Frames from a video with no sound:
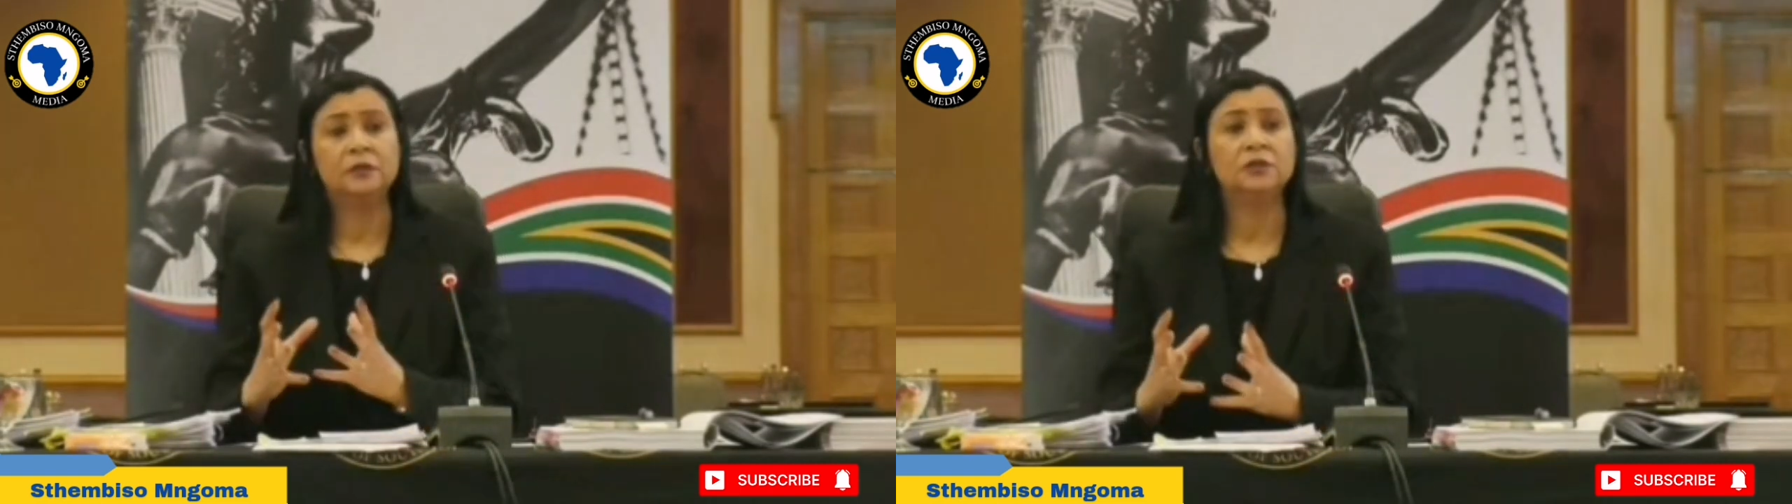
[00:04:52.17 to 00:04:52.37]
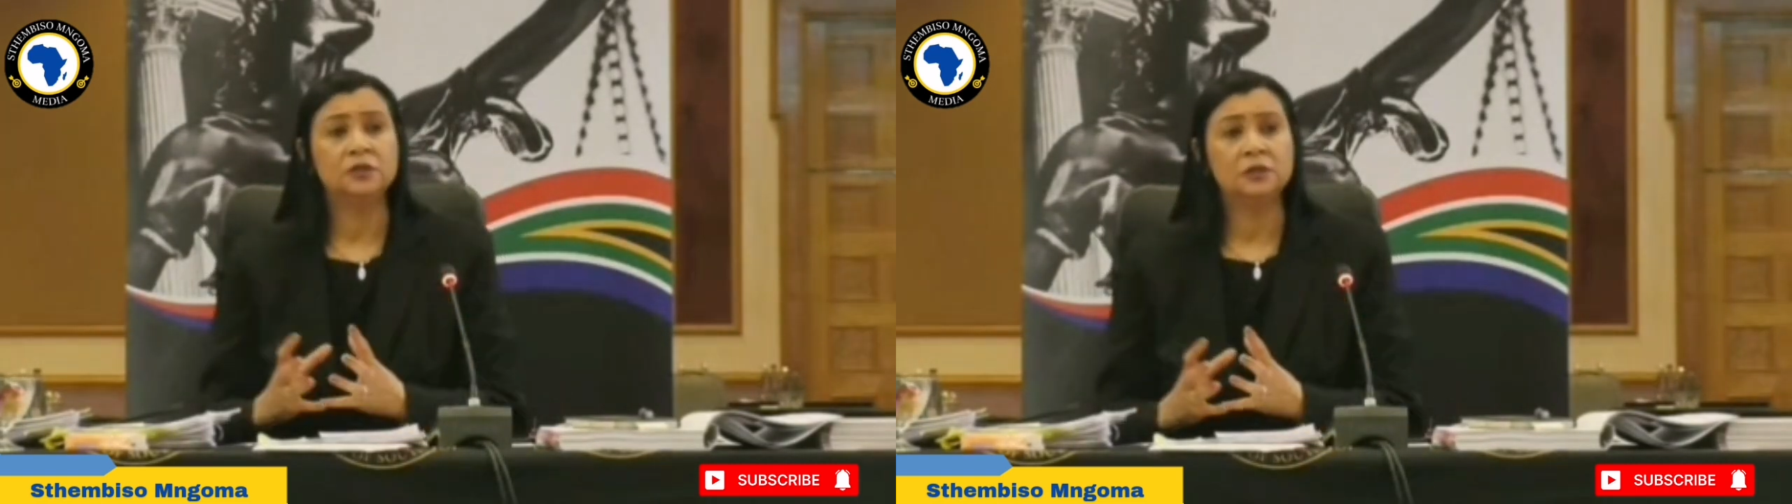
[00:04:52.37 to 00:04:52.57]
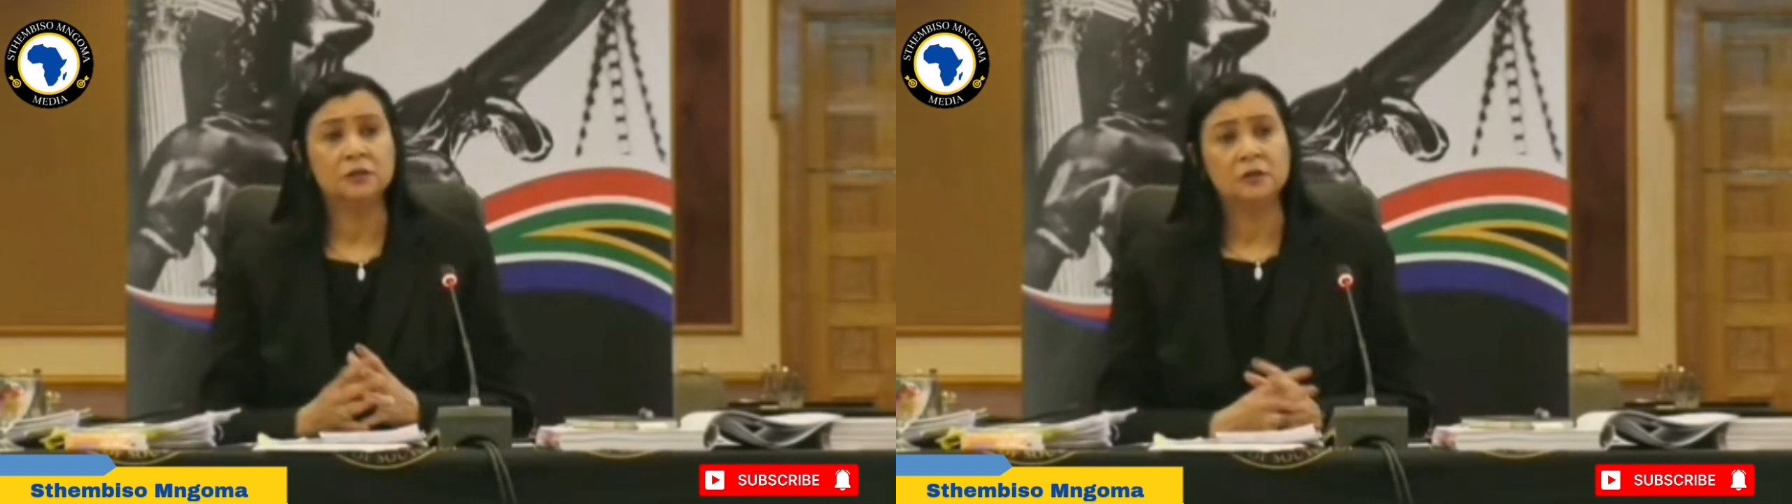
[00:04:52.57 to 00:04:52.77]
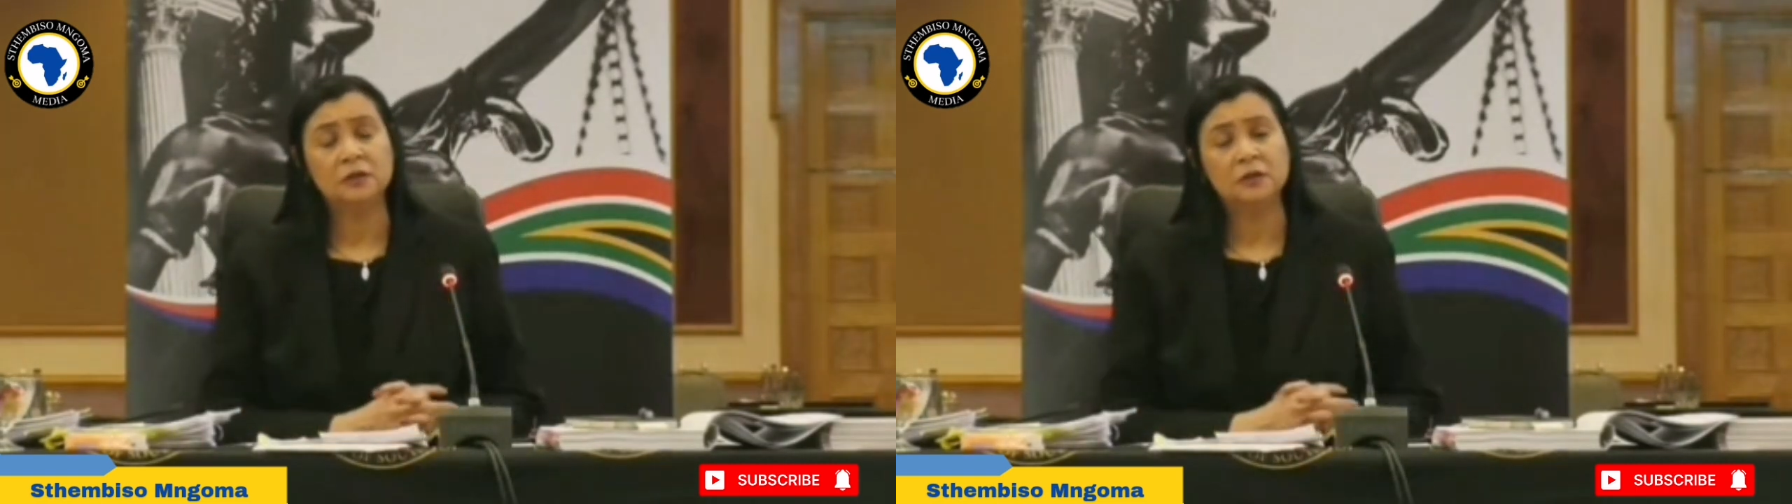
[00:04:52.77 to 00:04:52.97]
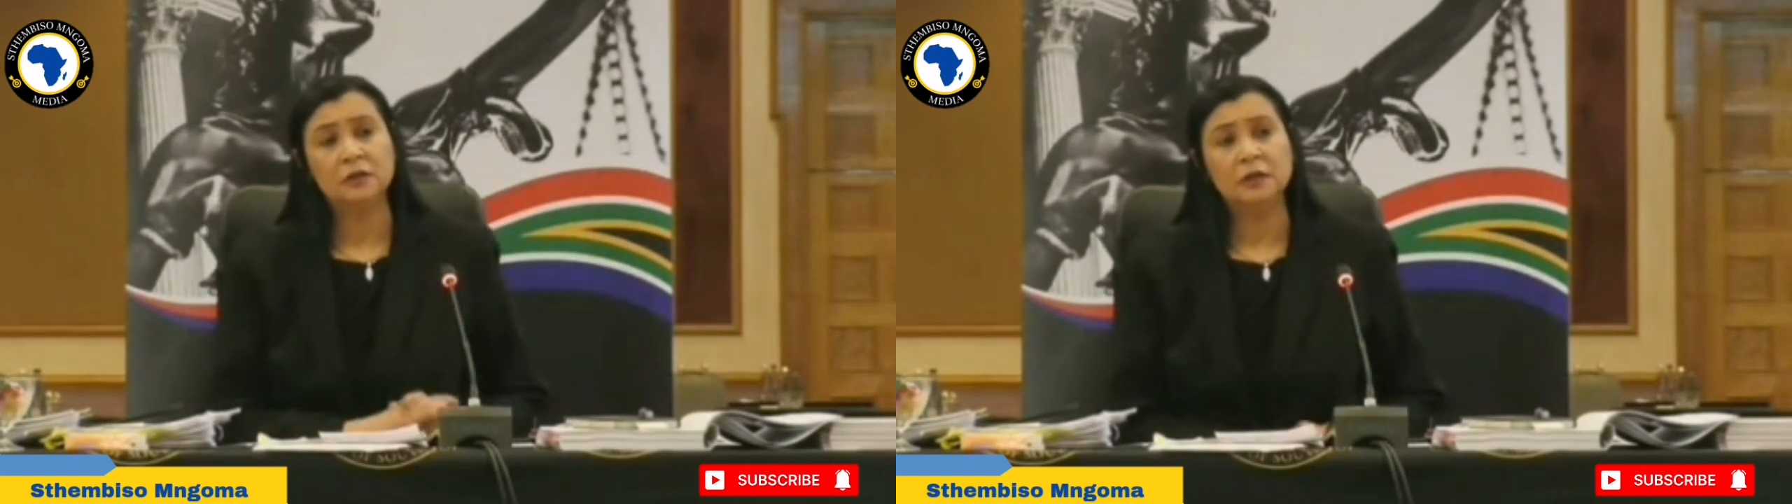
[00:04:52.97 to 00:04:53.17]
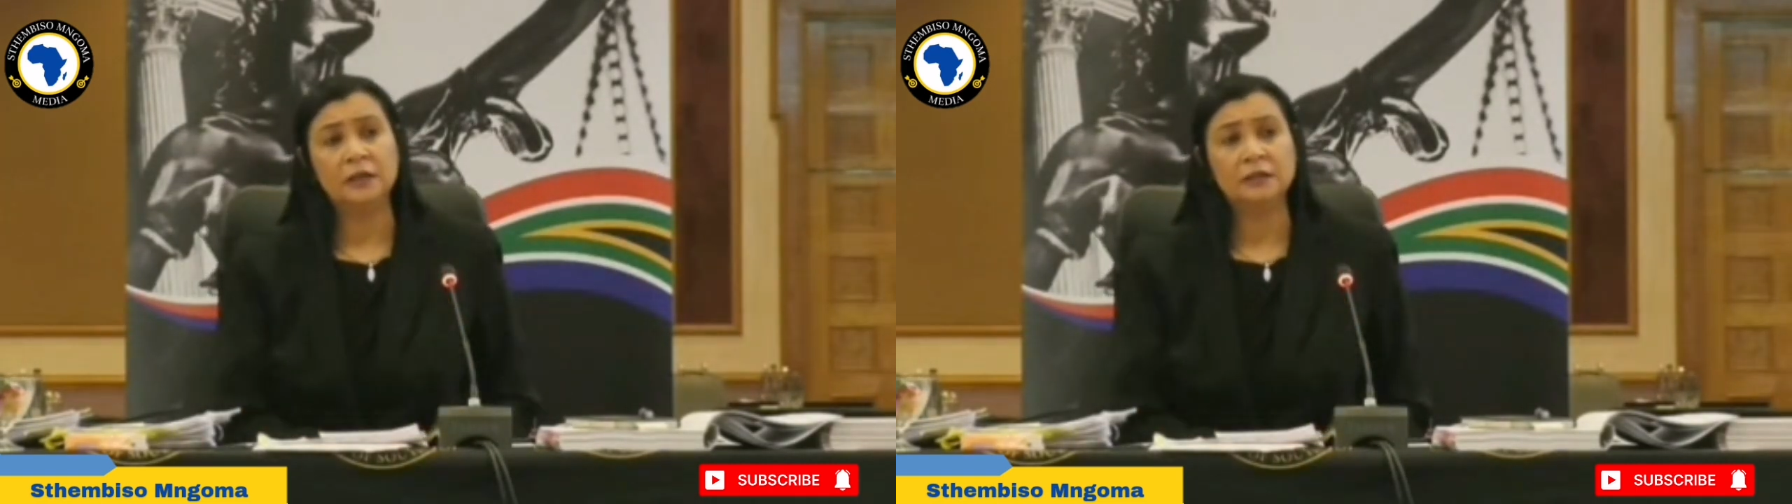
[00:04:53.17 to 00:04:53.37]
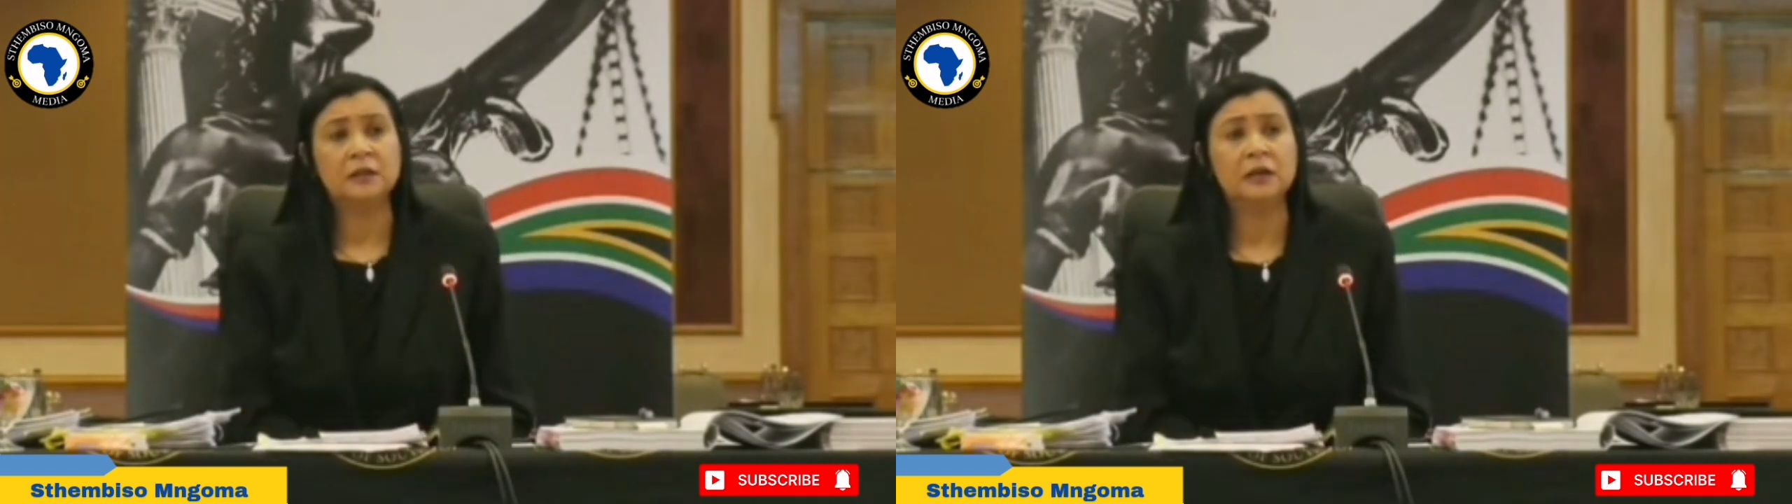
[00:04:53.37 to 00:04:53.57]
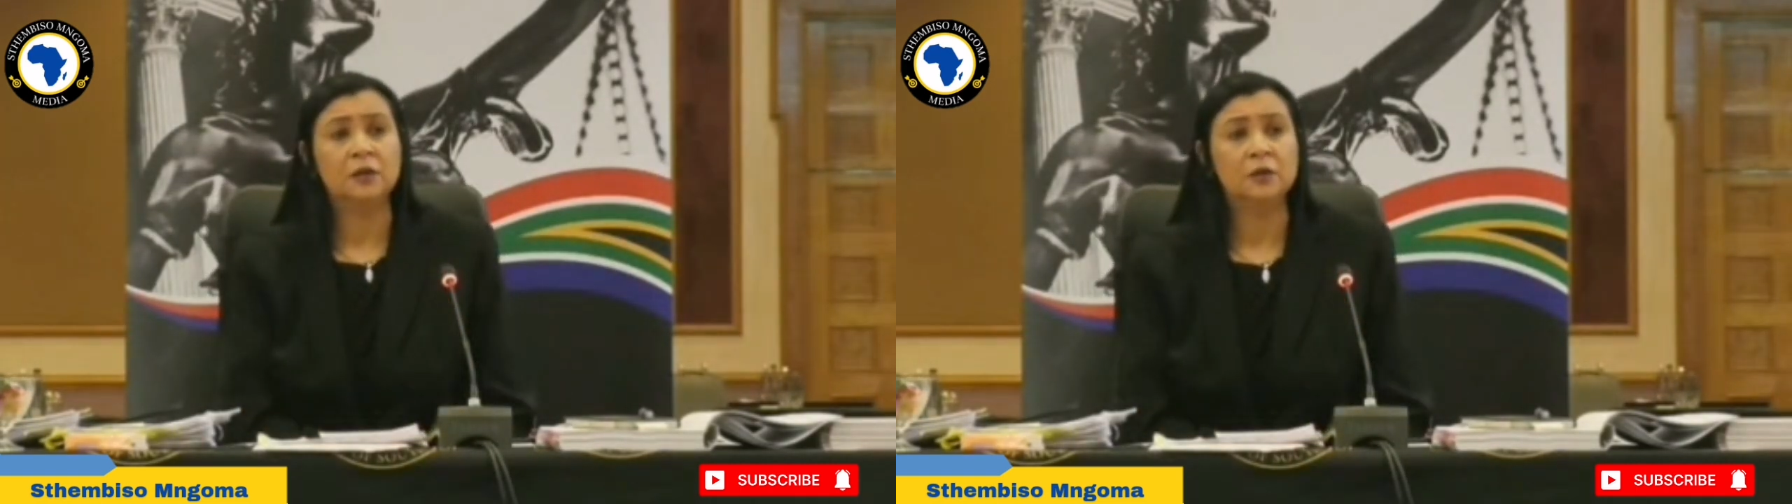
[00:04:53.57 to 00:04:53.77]
definition, then
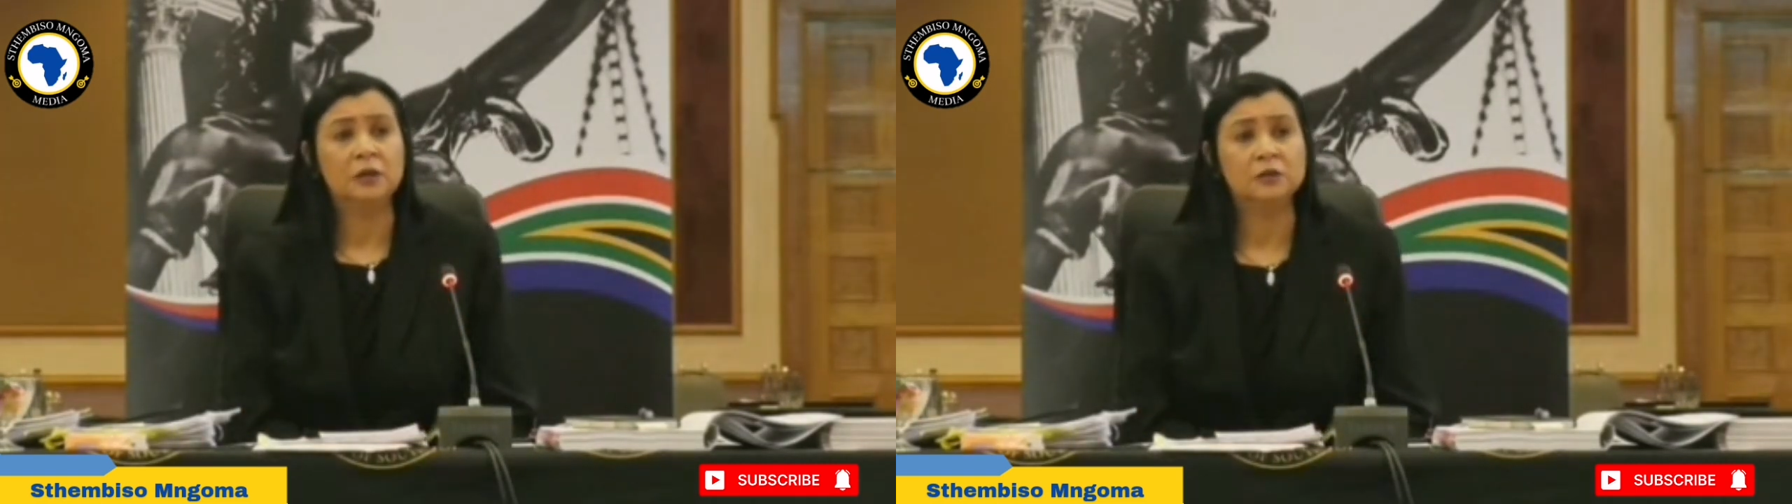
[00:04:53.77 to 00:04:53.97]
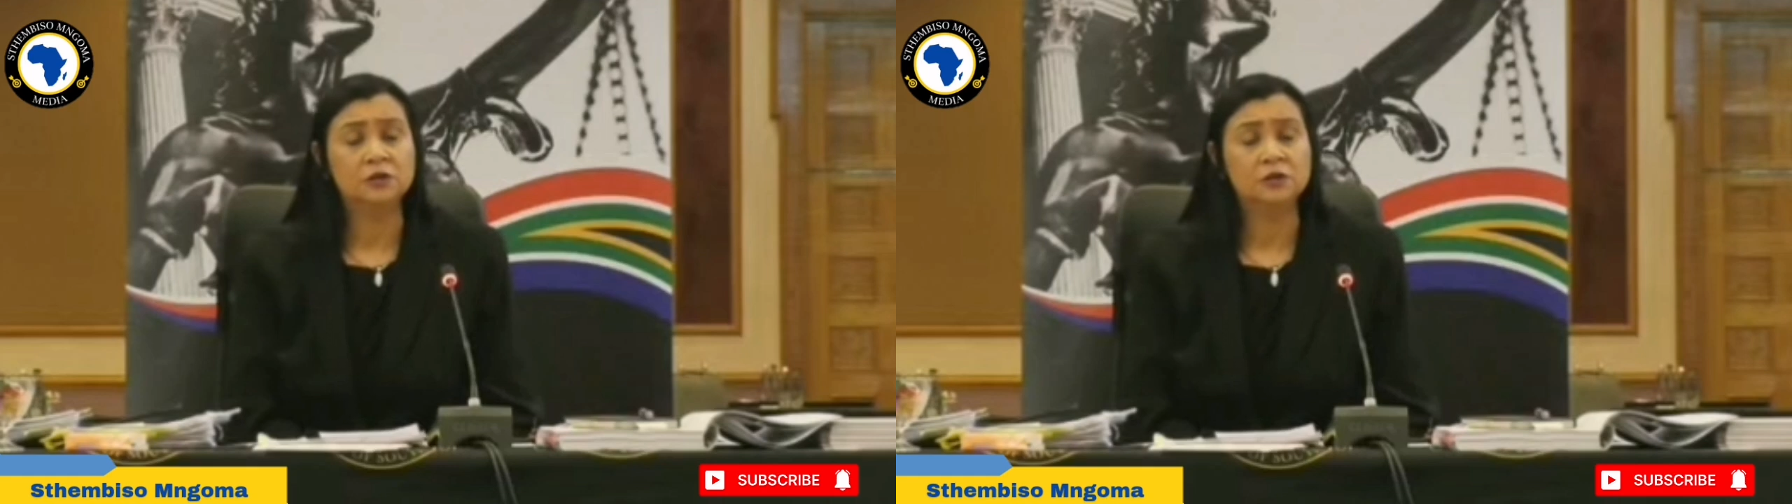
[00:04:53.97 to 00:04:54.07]
that is how